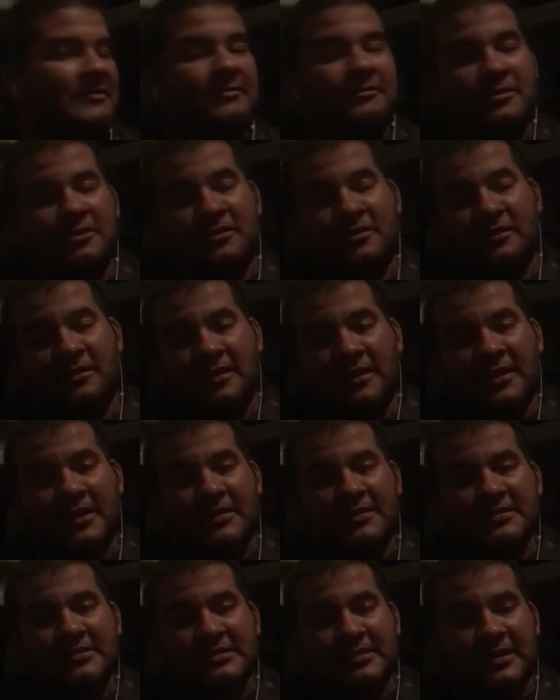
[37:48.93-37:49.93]
We do a lot
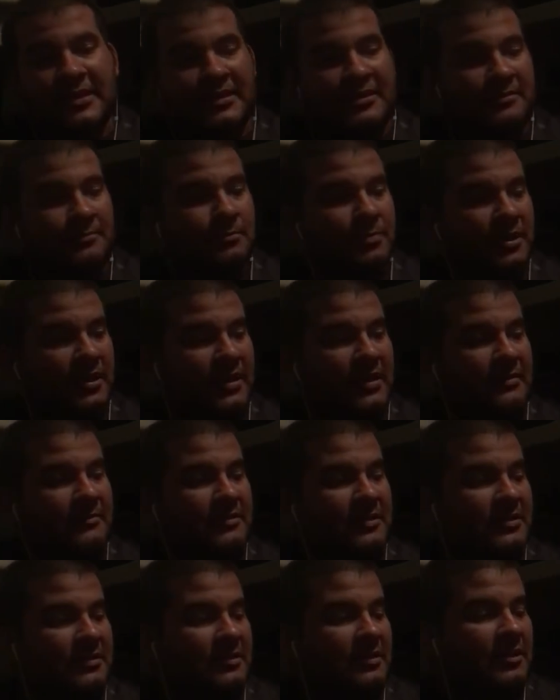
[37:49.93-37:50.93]
of settings, but
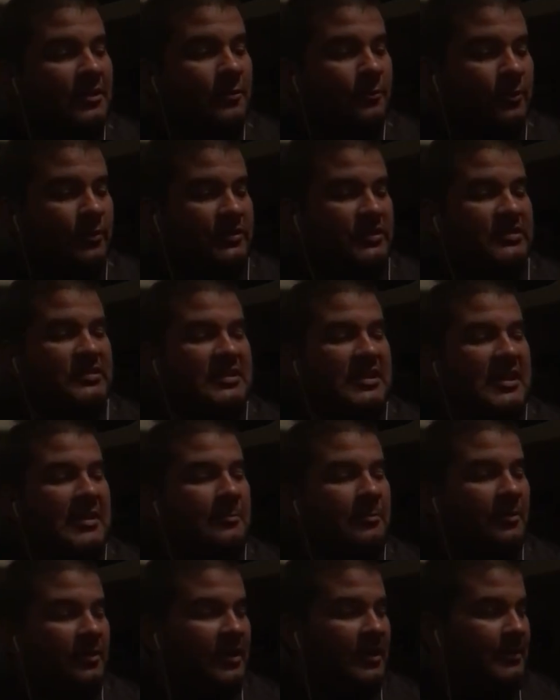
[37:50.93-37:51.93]
with the
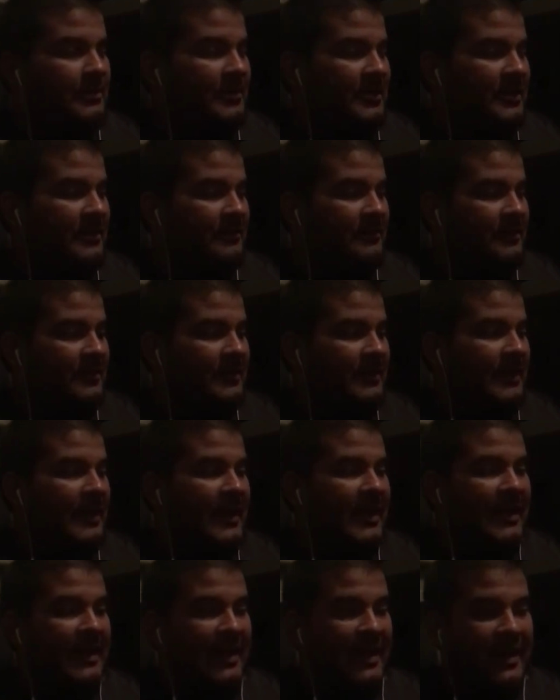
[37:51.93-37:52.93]
table up and everything,
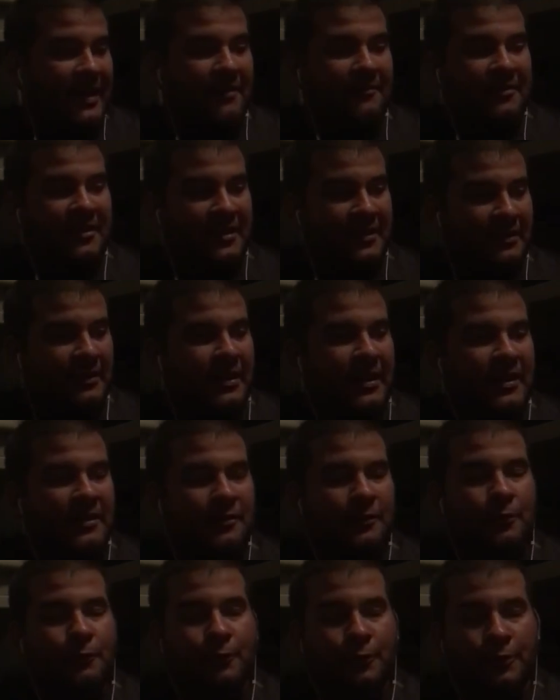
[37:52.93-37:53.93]
I have a lot
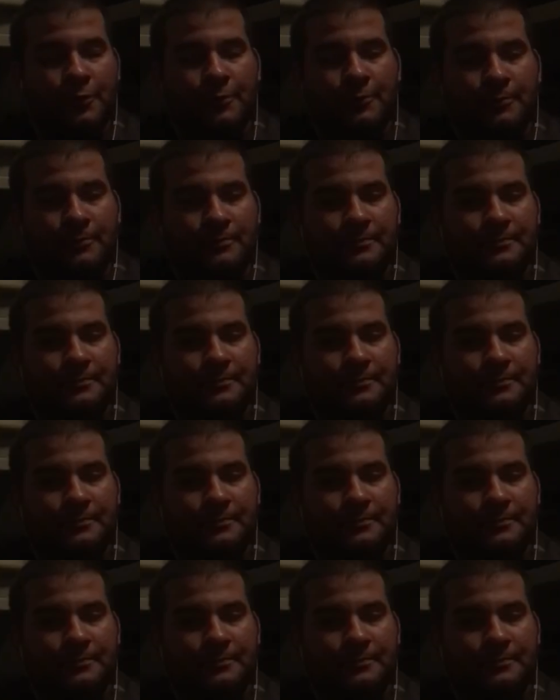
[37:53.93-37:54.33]
of room.